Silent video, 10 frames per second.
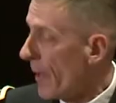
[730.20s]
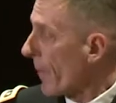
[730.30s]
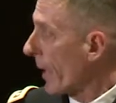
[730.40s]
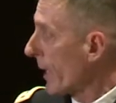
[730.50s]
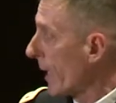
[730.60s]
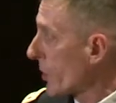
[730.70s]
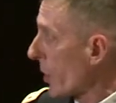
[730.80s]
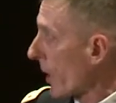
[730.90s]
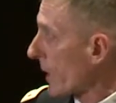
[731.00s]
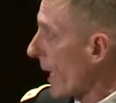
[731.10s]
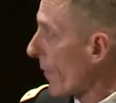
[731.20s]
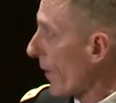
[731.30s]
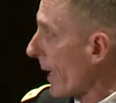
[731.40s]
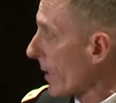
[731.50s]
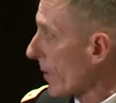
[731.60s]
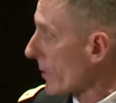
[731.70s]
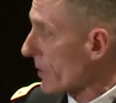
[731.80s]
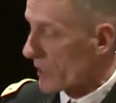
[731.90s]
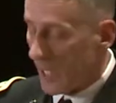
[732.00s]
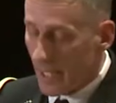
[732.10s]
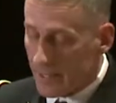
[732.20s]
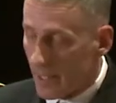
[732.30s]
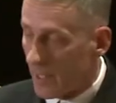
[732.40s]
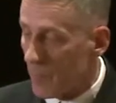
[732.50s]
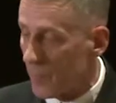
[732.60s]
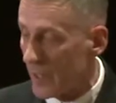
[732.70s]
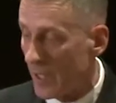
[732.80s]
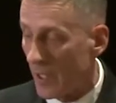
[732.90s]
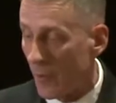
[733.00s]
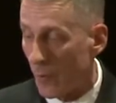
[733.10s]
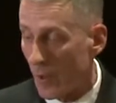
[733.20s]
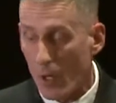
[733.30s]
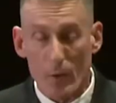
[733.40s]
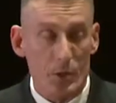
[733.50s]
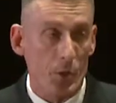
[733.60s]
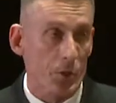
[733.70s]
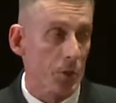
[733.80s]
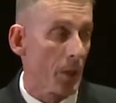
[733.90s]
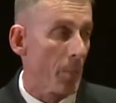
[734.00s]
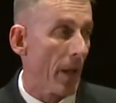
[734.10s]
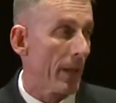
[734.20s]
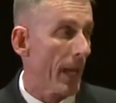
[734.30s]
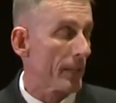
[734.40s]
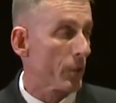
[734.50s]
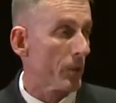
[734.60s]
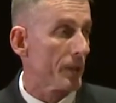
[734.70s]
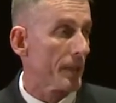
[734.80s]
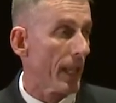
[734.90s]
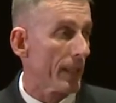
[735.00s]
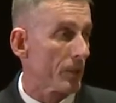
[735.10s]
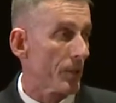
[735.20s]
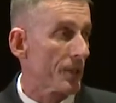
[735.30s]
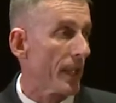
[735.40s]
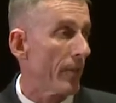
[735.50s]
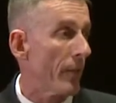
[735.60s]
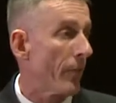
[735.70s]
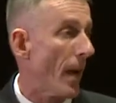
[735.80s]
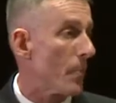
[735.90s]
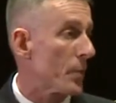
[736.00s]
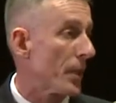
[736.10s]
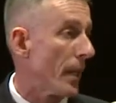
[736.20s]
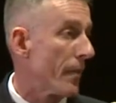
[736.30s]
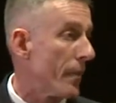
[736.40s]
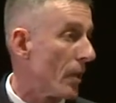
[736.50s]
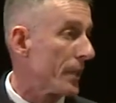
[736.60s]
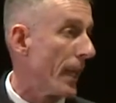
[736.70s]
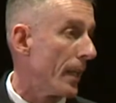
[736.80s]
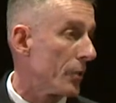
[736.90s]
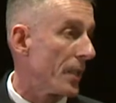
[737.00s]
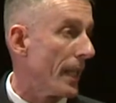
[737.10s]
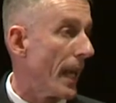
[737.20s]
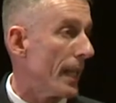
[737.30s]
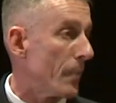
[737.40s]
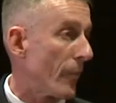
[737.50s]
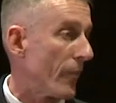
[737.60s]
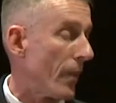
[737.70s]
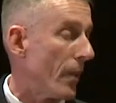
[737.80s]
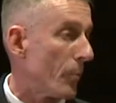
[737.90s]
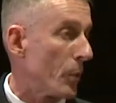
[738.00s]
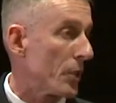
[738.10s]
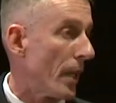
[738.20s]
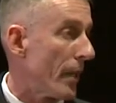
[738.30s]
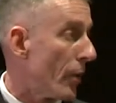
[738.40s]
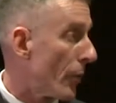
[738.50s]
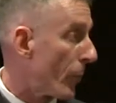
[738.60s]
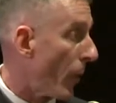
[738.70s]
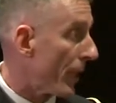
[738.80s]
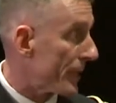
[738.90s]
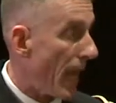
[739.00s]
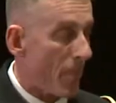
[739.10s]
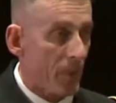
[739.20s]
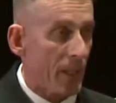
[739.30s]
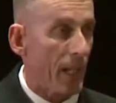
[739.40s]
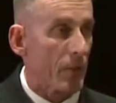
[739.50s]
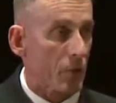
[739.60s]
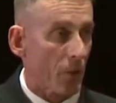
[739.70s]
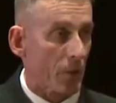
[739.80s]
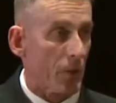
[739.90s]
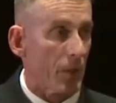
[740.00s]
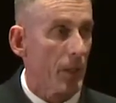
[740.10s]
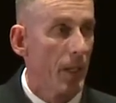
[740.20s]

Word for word: And then as you look at that final slide there, you know, we're always concerned about natural disasters. 75% of the volcanoes and 90% of the earthquakes happen in that circle.